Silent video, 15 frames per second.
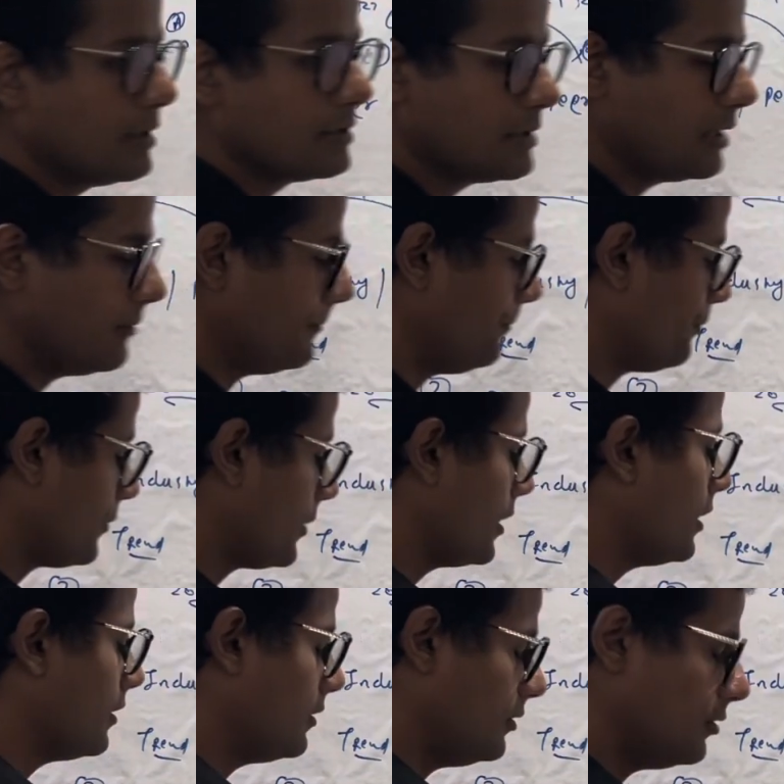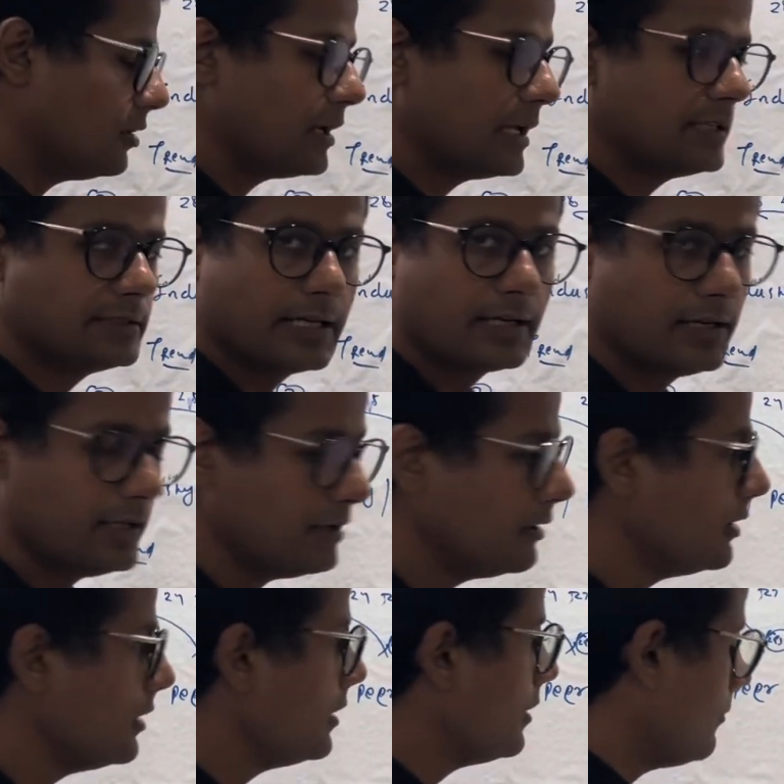the same. Not exactly,
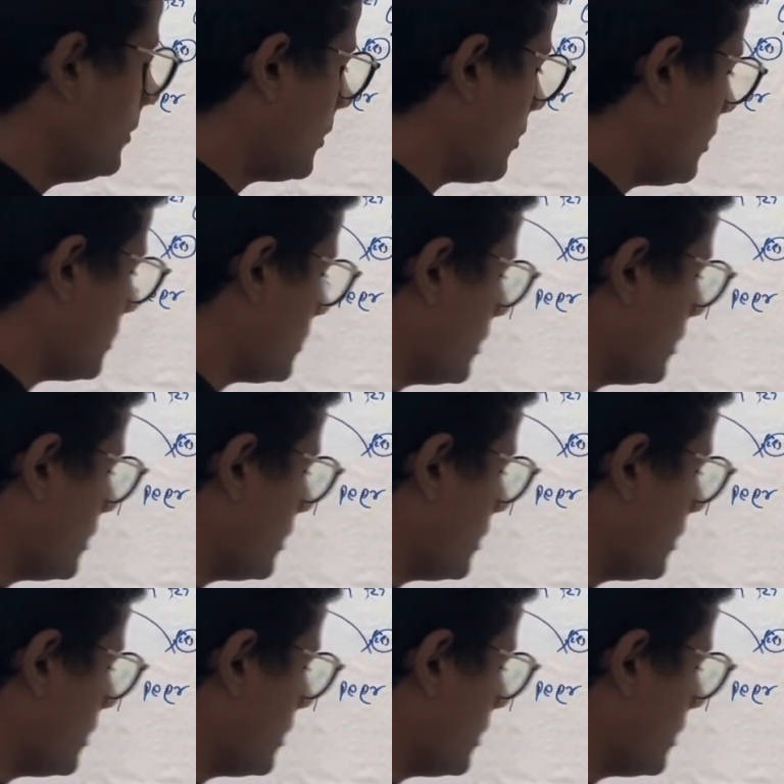because